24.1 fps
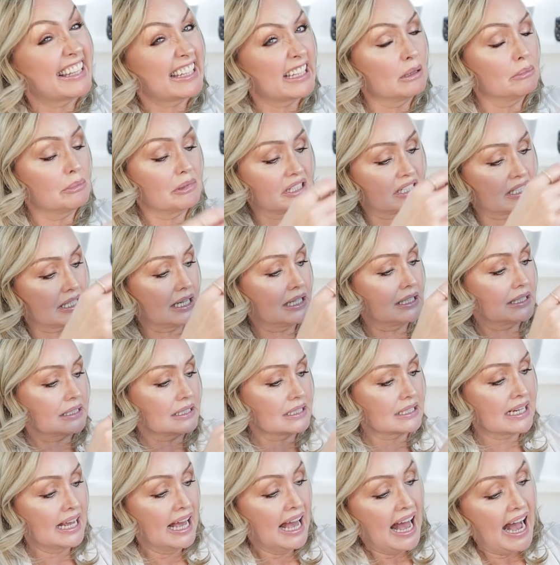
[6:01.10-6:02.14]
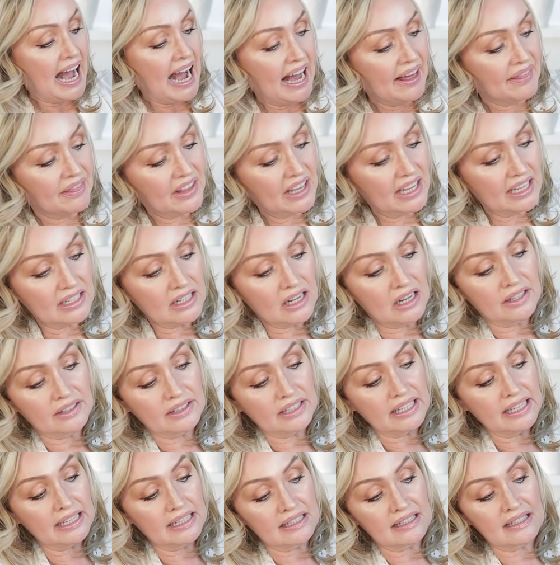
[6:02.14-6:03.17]
little bit delicate. And then on
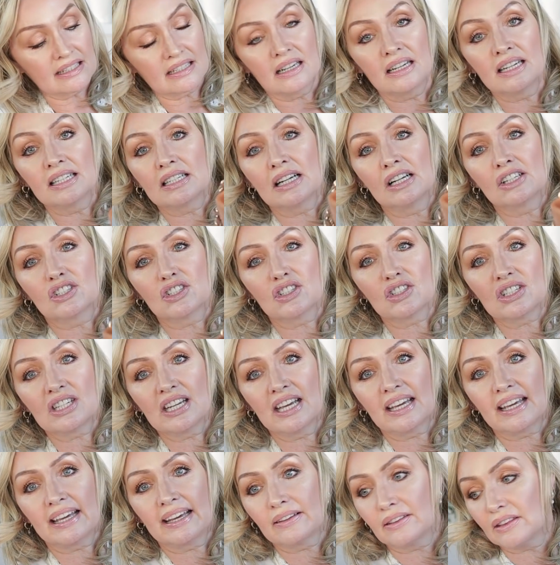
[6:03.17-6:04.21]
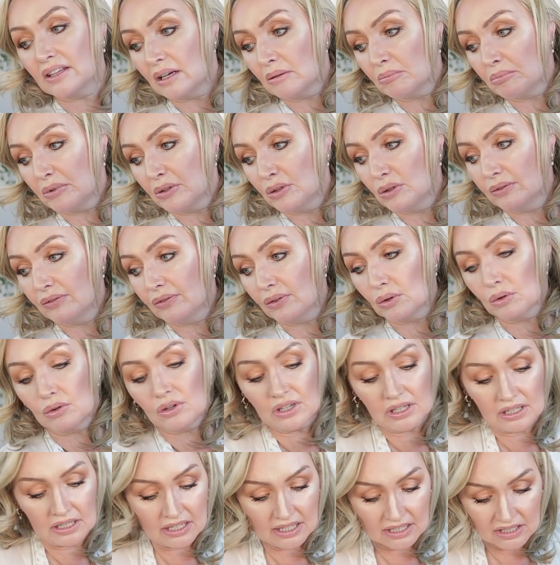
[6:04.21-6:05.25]
the inside, I'll just take out that beautiful
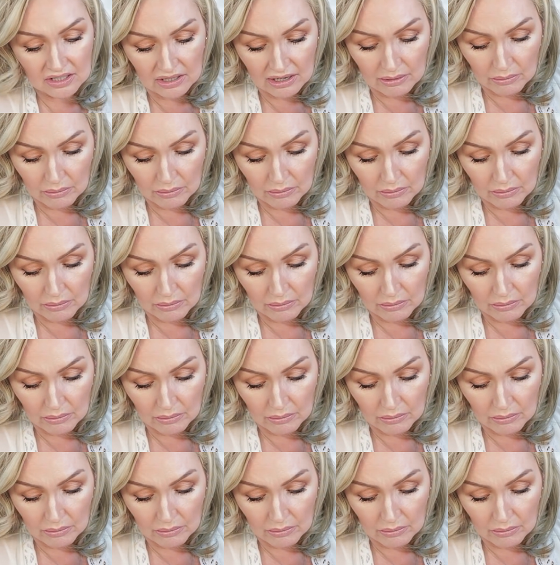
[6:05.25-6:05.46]
organizer.